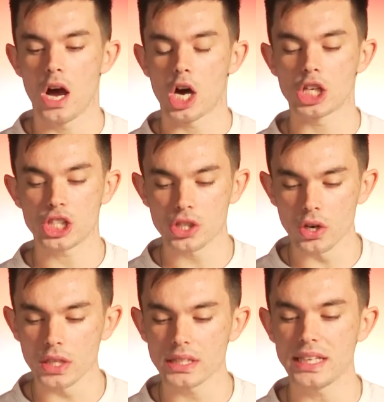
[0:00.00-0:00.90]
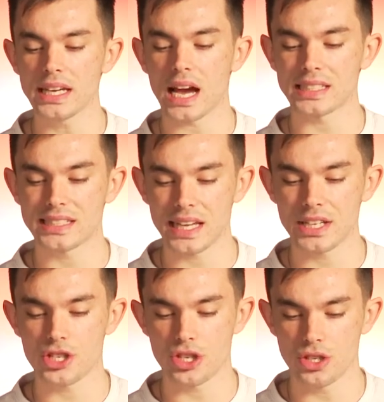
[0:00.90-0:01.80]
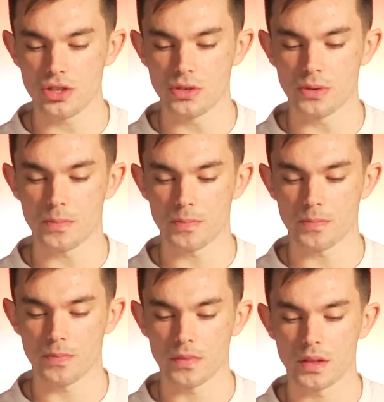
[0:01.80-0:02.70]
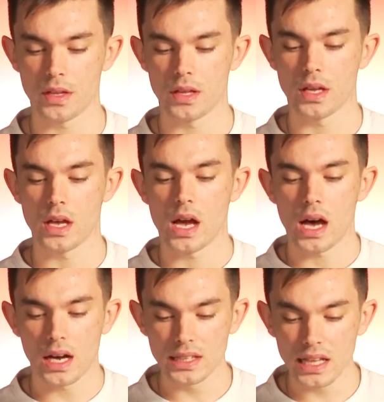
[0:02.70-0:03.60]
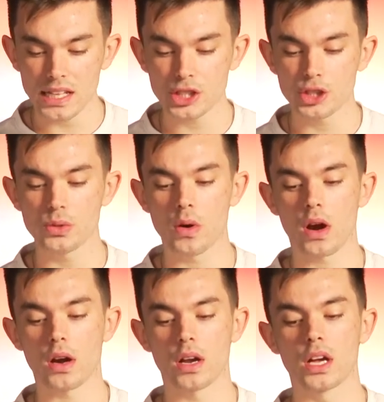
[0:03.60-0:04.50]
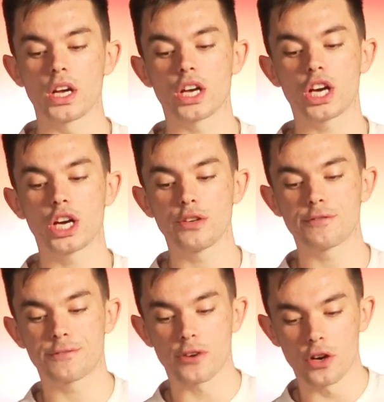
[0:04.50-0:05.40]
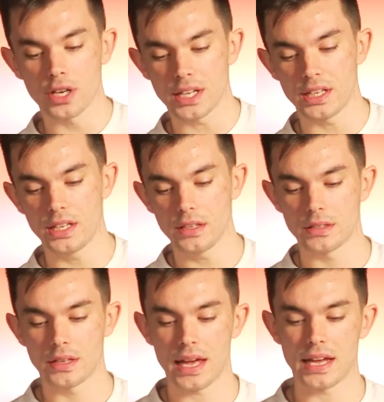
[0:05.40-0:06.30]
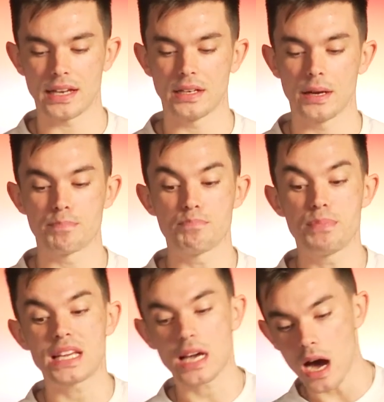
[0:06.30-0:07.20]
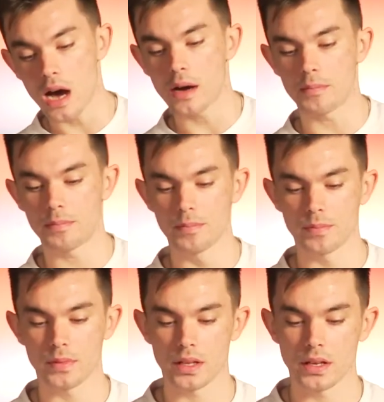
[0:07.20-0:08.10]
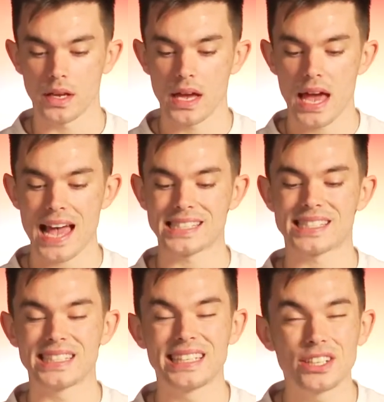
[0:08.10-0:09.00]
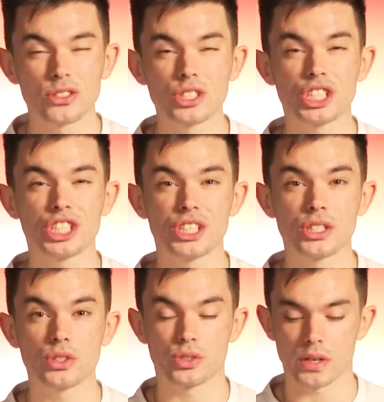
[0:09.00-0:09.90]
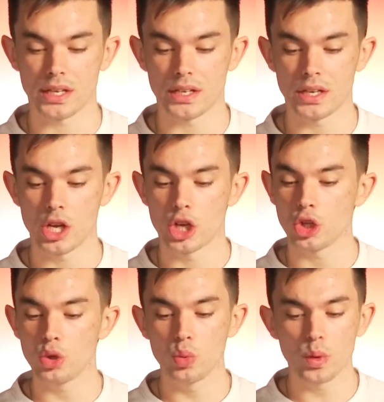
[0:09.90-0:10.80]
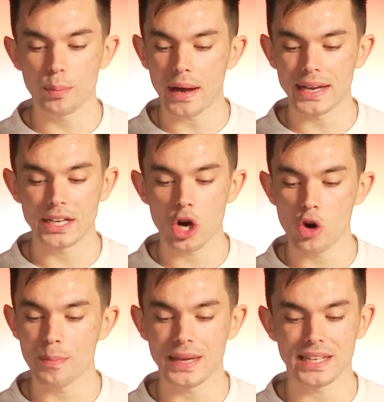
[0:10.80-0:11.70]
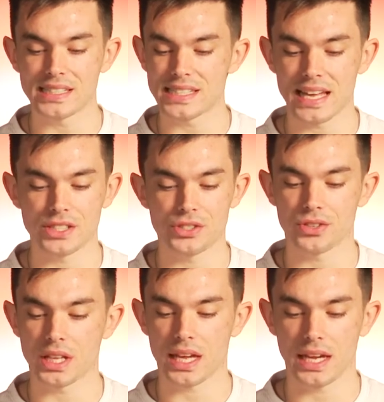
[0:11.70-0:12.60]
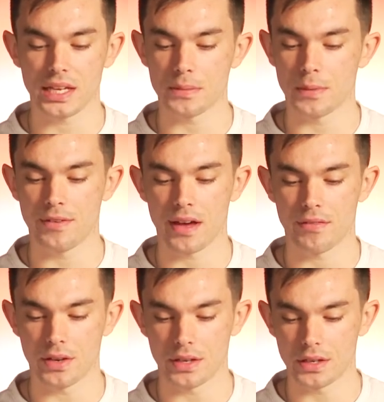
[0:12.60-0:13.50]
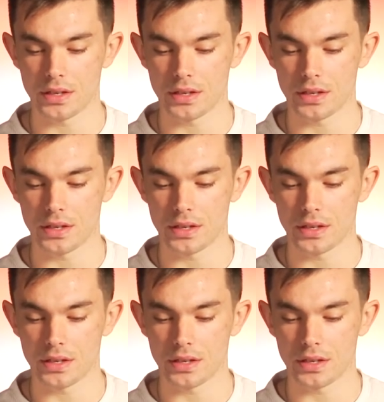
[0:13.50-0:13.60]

"Assuredly, I say to you, unless you are converted and become as little children, you will by no means enter the kingdom of heaven.